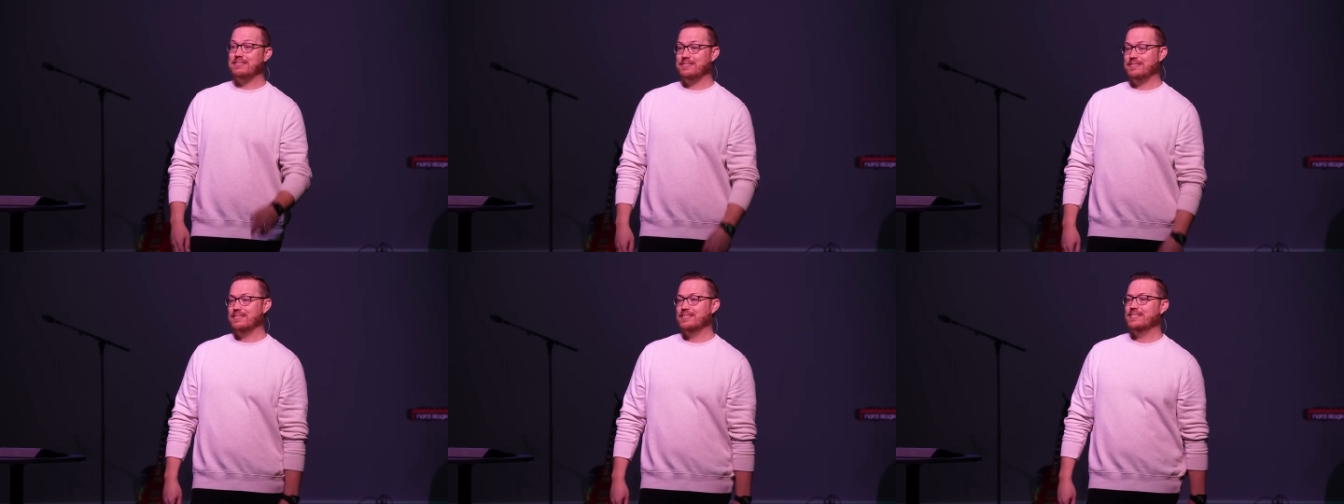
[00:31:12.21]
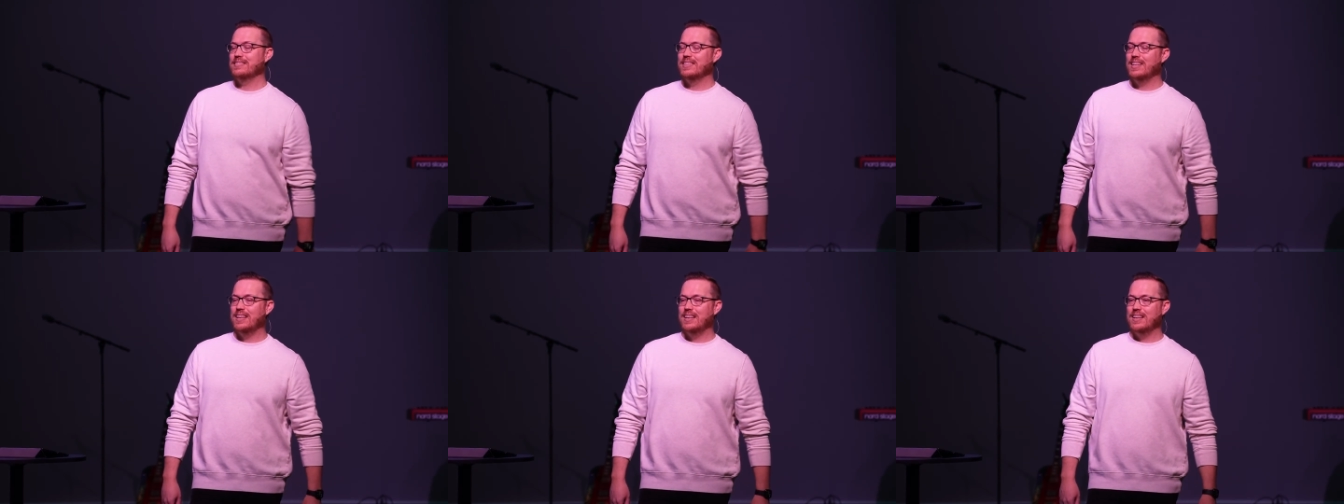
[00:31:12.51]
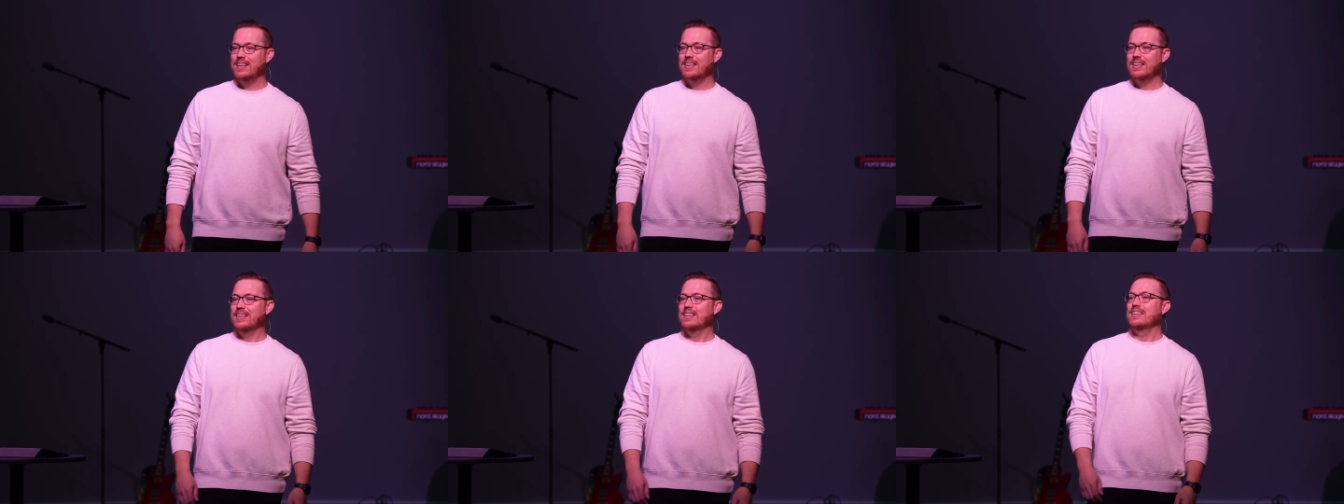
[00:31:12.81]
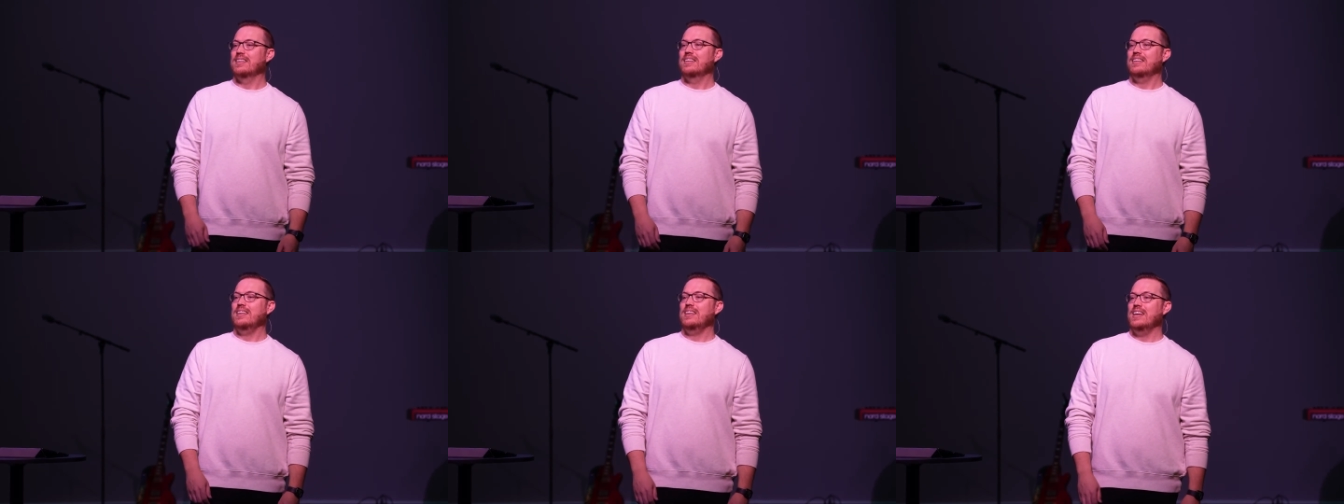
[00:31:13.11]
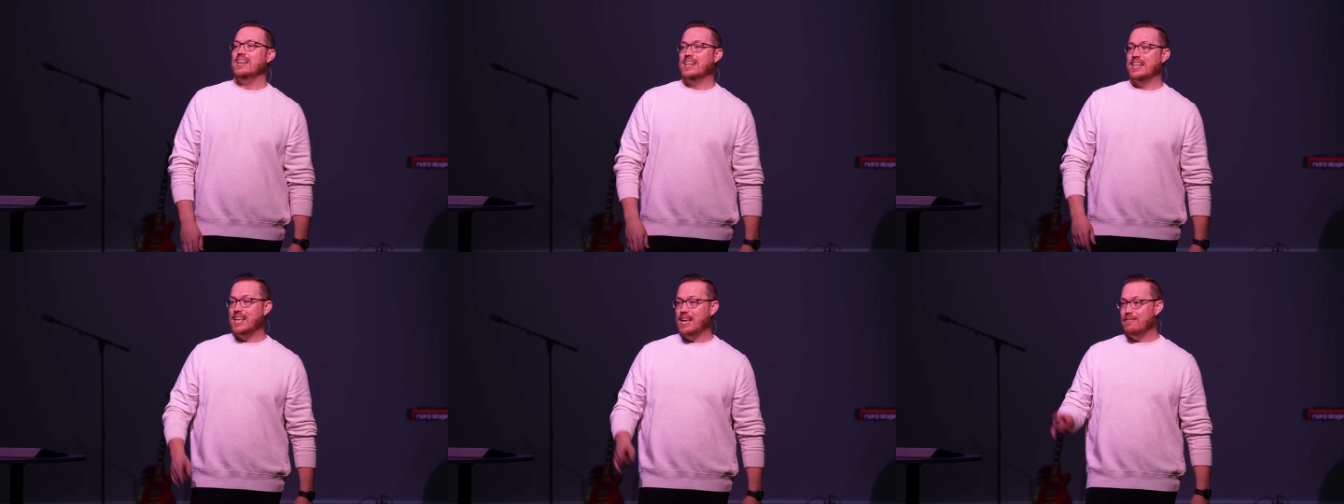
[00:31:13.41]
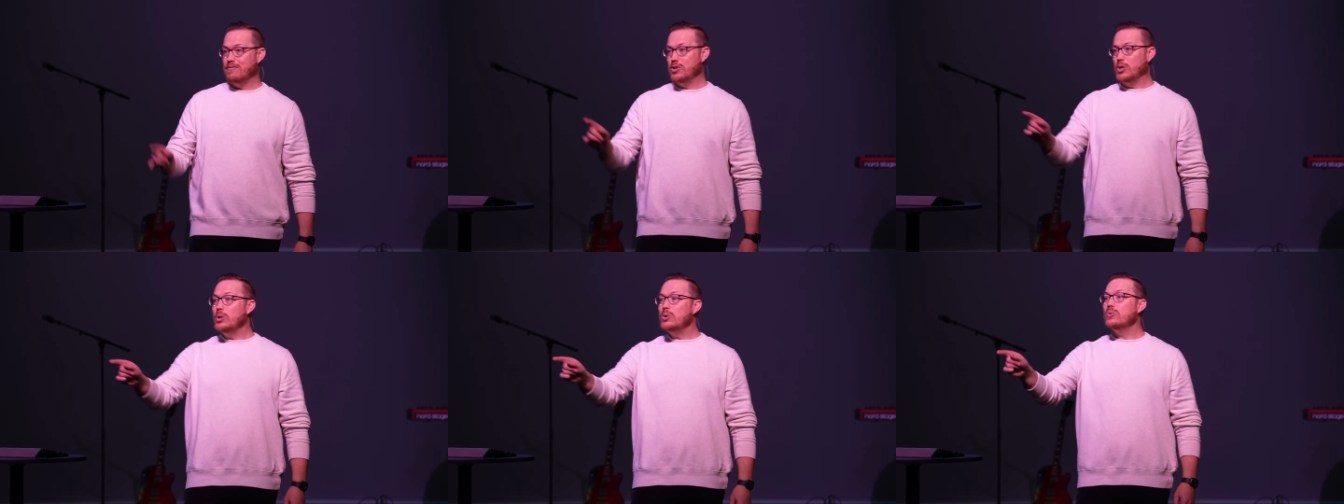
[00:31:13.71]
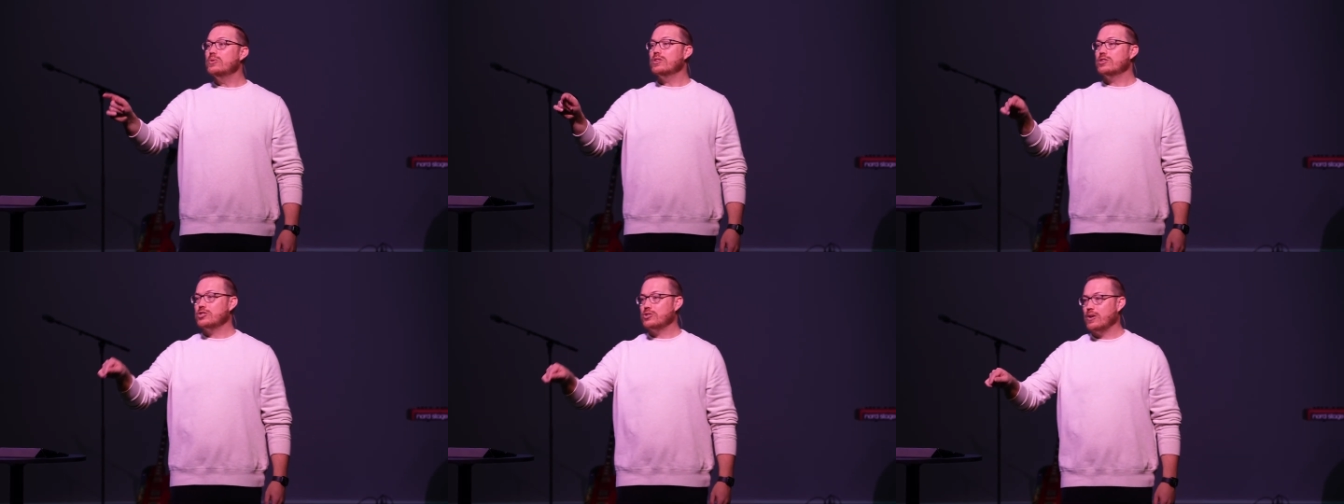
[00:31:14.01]
And He gave
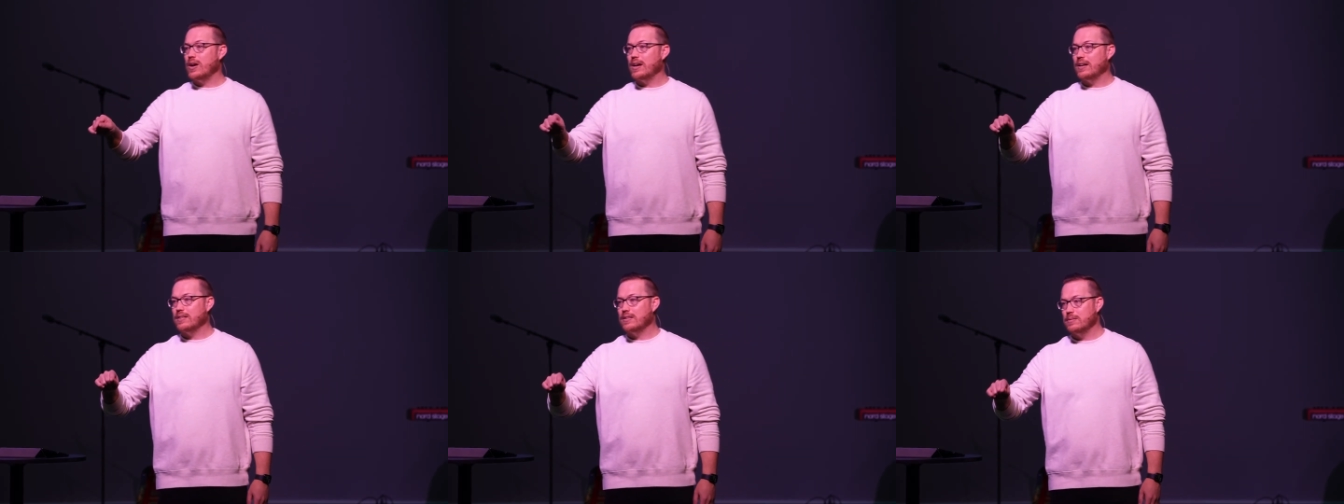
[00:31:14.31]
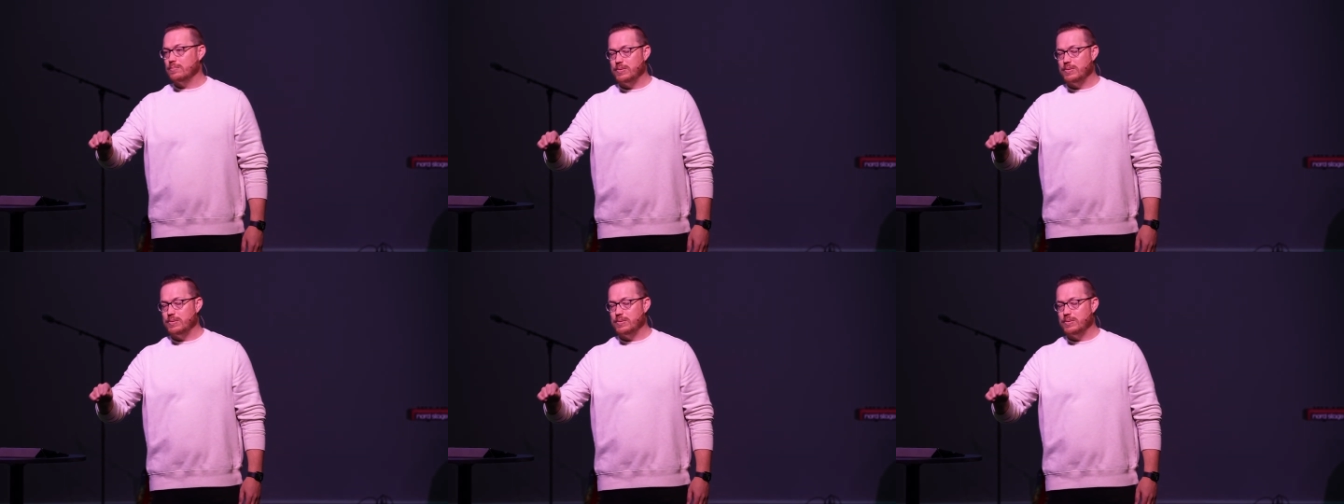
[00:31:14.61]
you the strength